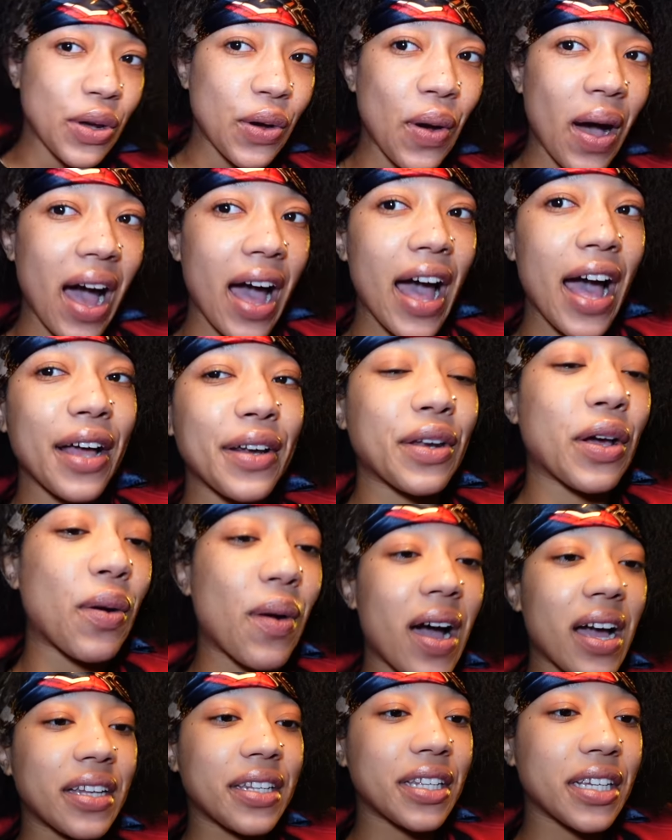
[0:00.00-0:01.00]
I had no
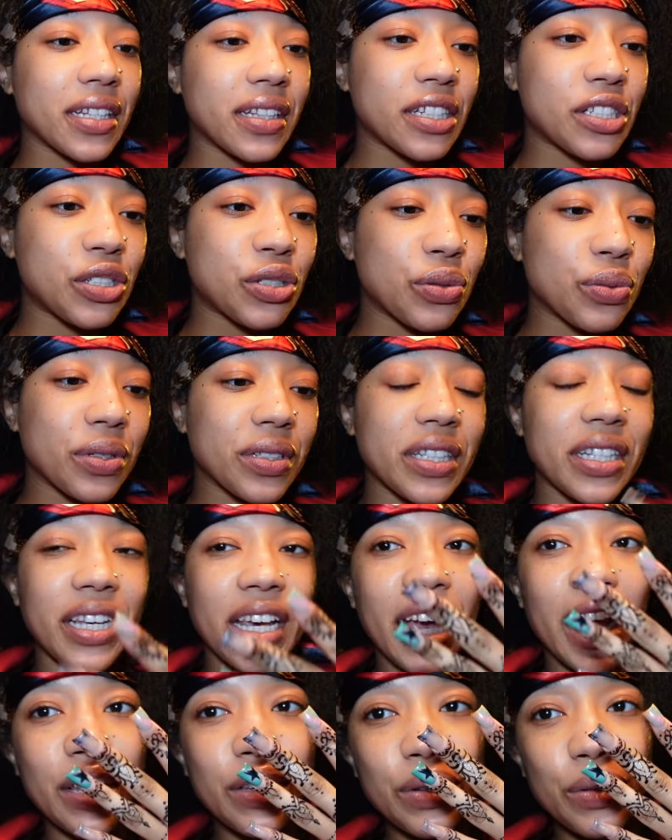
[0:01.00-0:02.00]
idea that you really
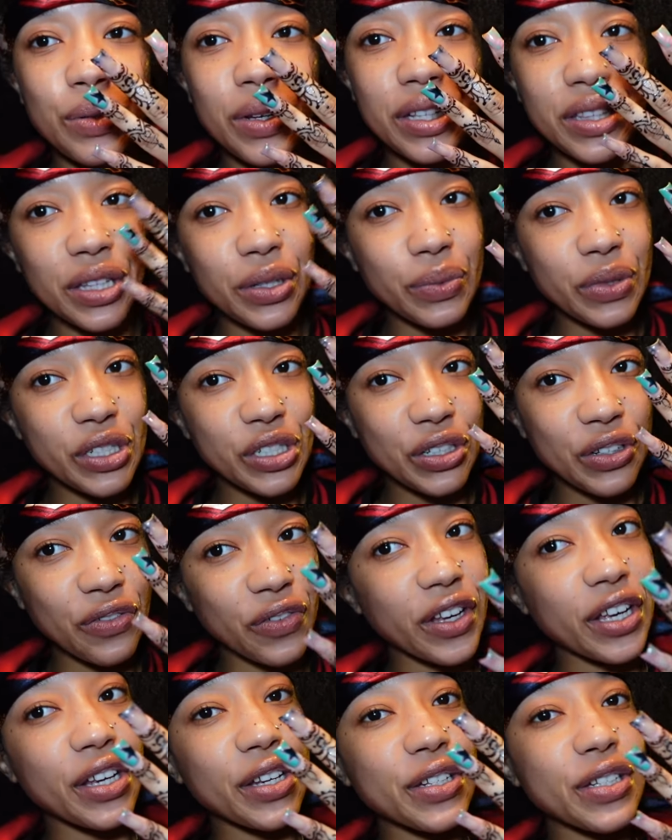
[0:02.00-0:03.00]
can't do nothing with your
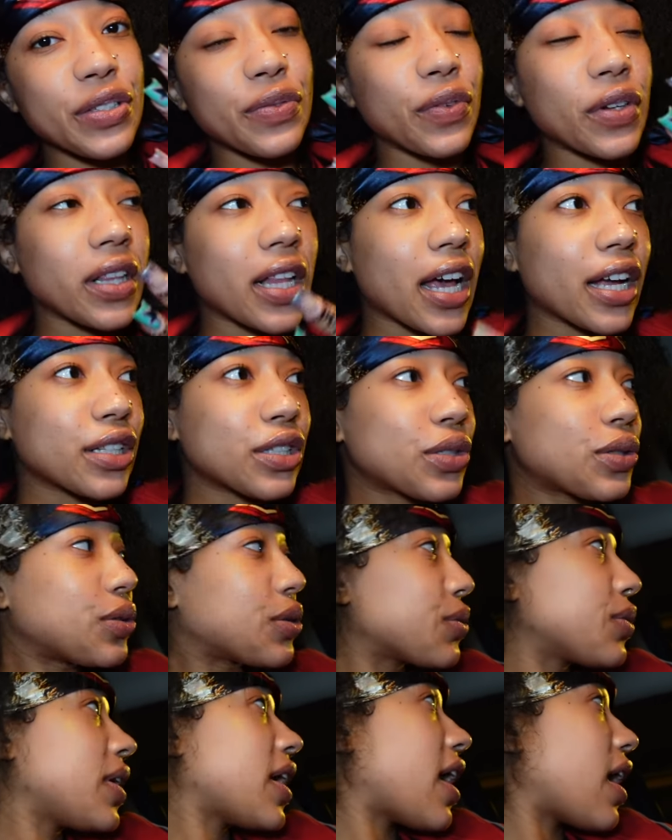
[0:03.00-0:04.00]
fingers for like two,
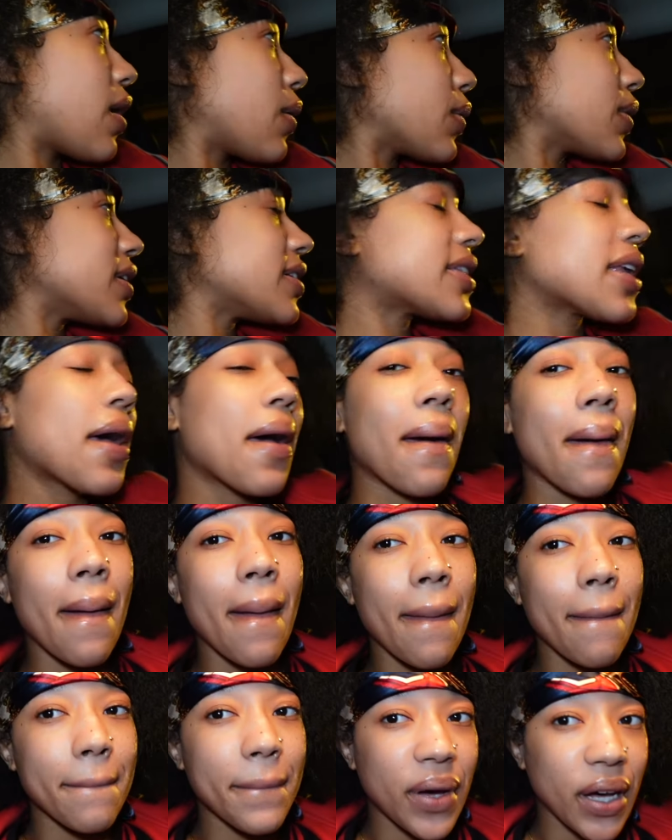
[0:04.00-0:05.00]
three hours.
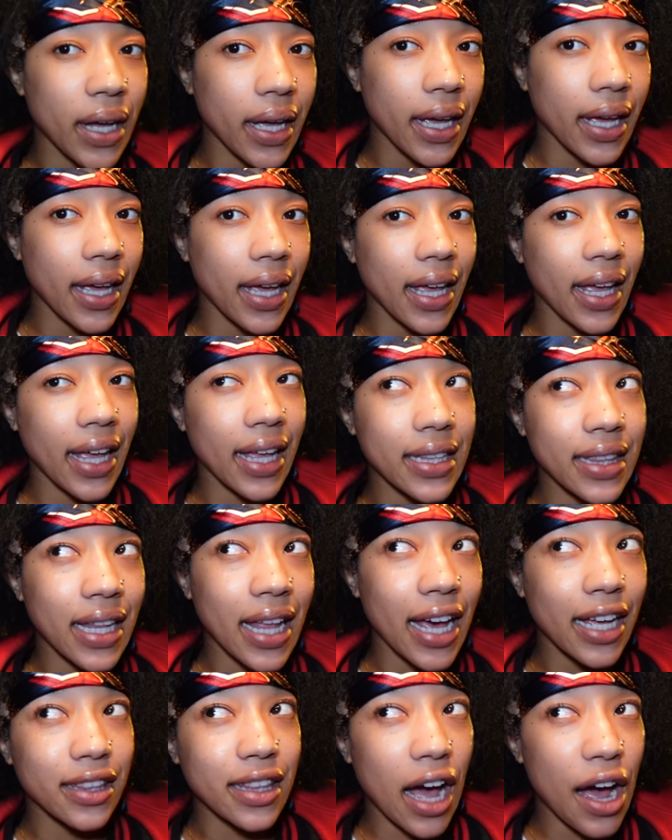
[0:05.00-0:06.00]
But in
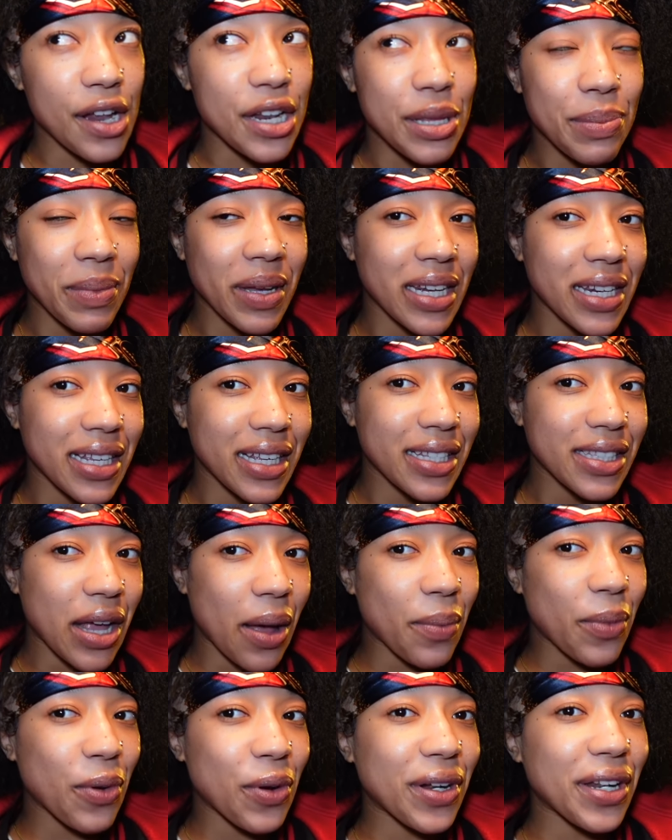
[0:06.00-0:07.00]
like thirty minutes,
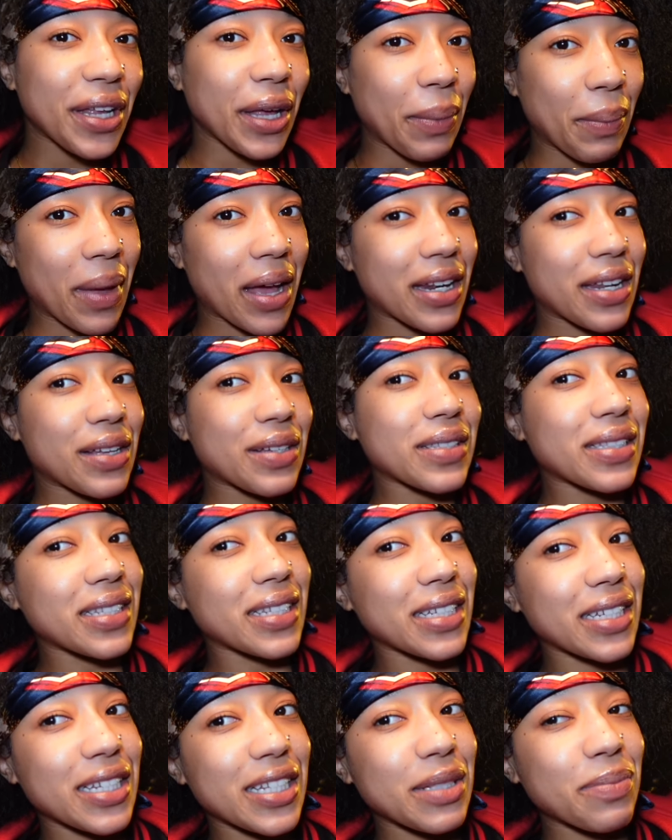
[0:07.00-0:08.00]
I'm going to get my nails
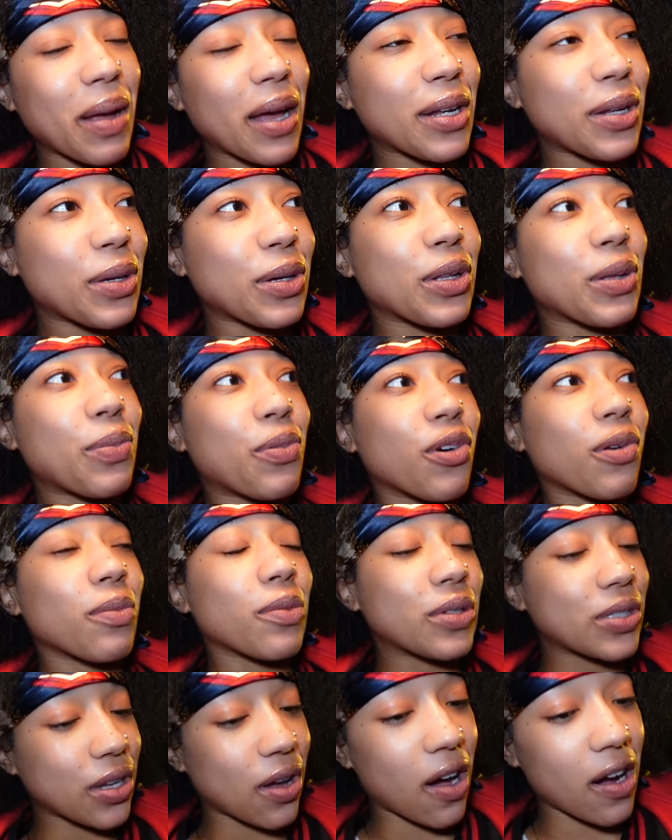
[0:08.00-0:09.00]
done because my nail
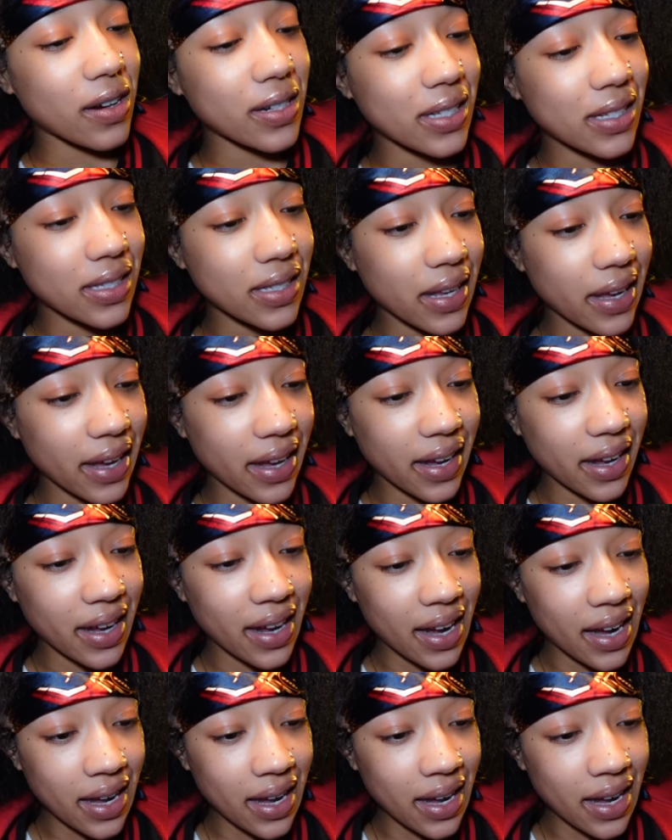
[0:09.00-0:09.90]
appointment was already set.